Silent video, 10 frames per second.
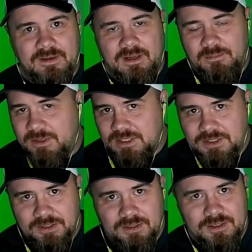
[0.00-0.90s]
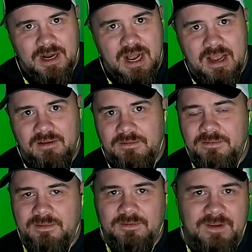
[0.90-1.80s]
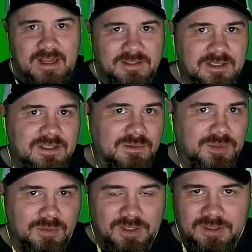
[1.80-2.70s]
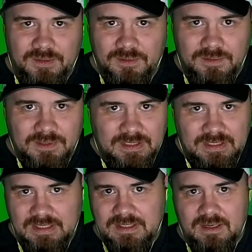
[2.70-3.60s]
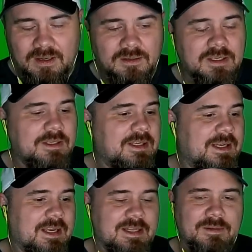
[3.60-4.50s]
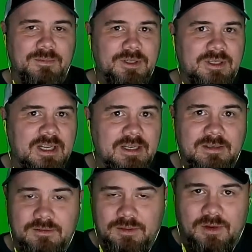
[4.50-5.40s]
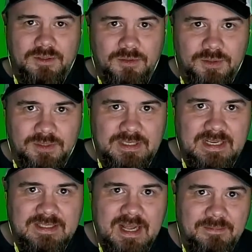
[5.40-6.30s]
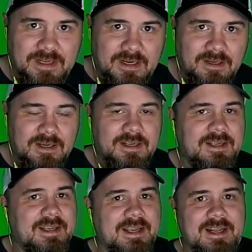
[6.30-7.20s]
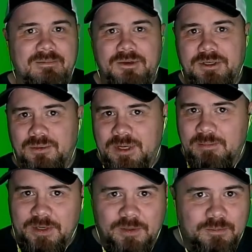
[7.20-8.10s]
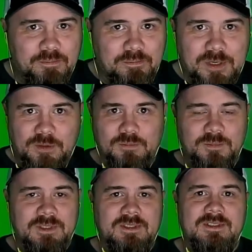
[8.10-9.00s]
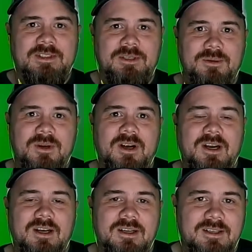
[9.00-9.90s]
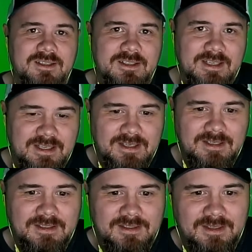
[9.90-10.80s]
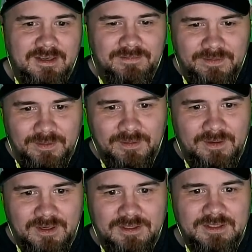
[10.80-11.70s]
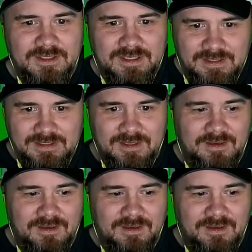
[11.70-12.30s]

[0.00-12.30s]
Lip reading: Partition your drive, the file system you want to use. It does it all. And then you also choose a desktop there. And when you reboot, boom, you are in a full Arch install.